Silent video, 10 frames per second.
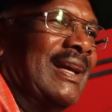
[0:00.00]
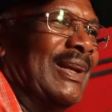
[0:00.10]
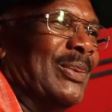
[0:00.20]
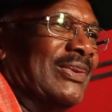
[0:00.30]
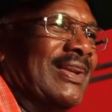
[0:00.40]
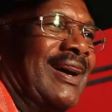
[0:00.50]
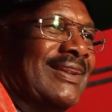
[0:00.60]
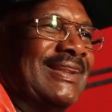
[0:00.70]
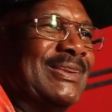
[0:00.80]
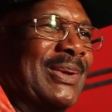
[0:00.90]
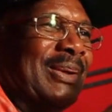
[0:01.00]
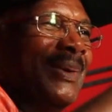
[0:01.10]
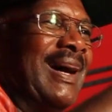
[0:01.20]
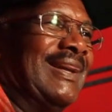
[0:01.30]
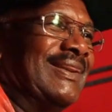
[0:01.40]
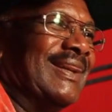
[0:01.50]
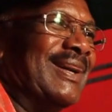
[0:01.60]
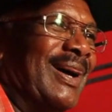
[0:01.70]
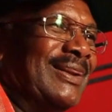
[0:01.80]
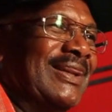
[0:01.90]
and I was asking Gregory Isaac
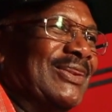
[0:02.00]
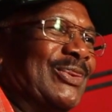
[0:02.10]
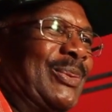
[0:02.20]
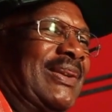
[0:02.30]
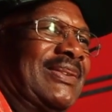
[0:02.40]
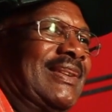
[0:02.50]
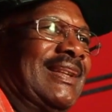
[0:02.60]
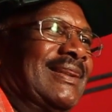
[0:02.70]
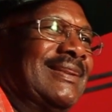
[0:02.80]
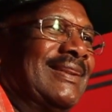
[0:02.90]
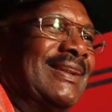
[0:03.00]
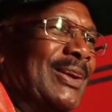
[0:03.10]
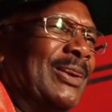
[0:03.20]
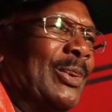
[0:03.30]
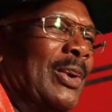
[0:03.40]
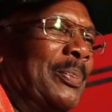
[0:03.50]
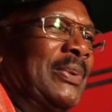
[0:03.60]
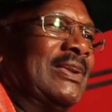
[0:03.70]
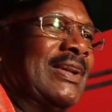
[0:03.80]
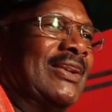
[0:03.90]
all these questions,
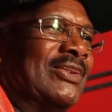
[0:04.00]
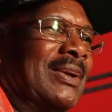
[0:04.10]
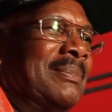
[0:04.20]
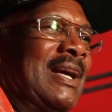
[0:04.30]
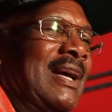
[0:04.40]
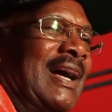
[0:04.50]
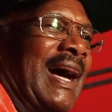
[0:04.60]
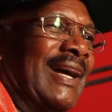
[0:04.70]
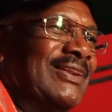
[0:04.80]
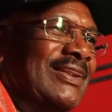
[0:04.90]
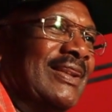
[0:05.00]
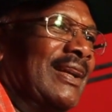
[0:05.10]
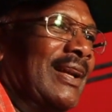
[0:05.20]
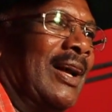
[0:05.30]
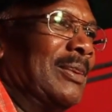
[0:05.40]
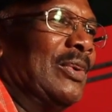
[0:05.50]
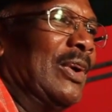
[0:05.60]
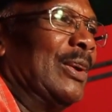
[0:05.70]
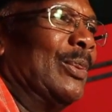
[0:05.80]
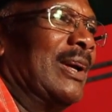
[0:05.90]
hoping to get some answer, and all
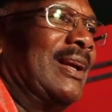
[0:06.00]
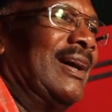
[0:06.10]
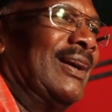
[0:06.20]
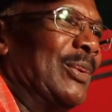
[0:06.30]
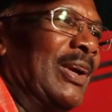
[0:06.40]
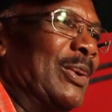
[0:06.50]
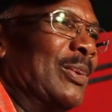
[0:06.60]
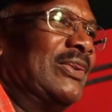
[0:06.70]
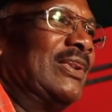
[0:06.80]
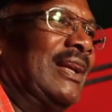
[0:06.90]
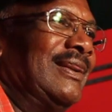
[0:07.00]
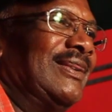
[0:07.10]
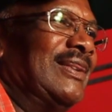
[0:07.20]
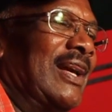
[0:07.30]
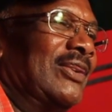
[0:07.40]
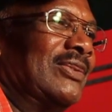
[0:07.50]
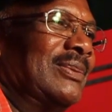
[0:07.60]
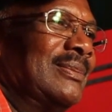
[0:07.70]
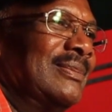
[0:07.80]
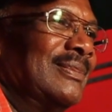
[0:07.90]
Gregory was saying is yes,
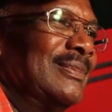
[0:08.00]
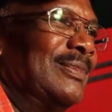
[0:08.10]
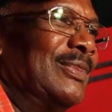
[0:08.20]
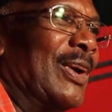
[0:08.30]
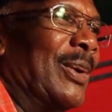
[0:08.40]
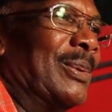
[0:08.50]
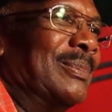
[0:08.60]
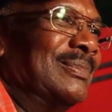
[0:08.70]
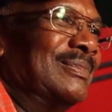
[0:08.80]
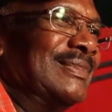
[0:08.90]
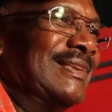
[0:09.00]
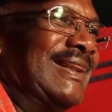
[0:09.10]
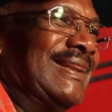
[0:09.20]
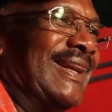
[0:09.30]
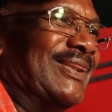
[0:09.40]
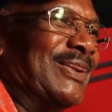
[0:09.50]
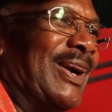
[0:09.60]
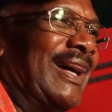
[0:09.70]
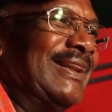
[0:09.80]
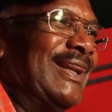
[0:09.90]
no, yes, no.
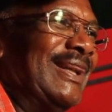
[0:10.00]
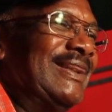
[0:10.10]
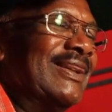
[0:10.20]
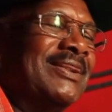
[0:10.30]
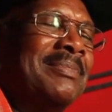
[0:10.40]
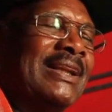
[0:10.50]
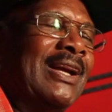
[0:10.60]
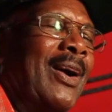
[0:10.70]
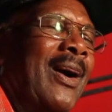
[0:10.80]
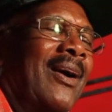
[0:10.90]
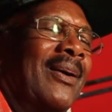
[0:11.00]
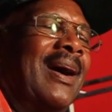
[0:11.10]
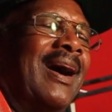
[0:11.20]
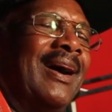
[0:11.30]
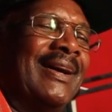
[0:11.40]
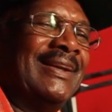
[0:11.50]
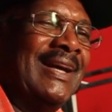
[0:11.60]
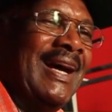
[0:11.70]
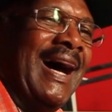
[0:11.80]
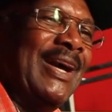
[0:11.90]
It doesn't matter how hard
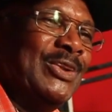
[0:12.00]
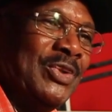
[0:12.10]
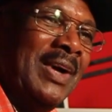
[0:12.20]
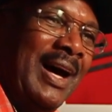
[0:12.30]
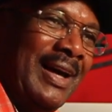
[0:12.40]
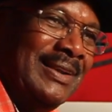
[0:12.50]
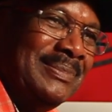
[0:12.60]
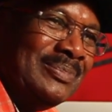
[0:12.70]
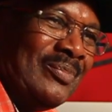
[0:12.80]
I tried